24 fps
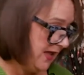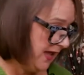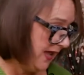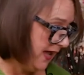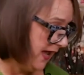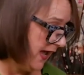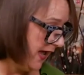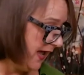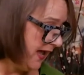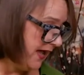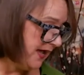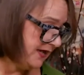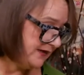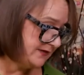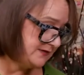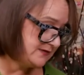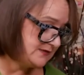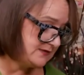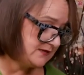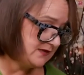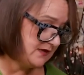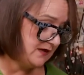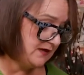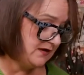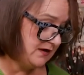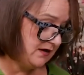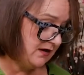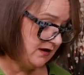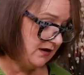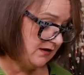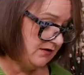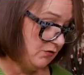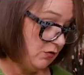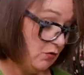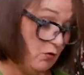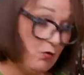And
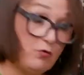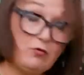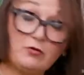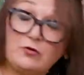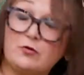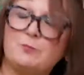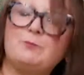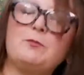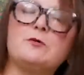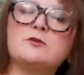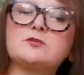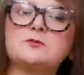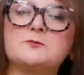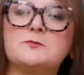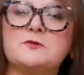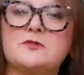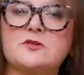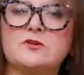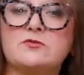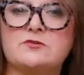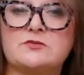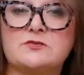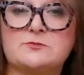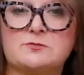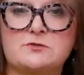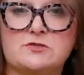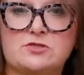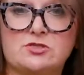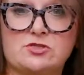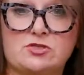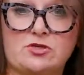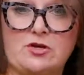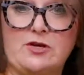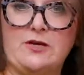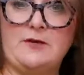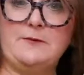all the bottom of the Christmas
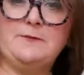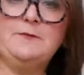tree.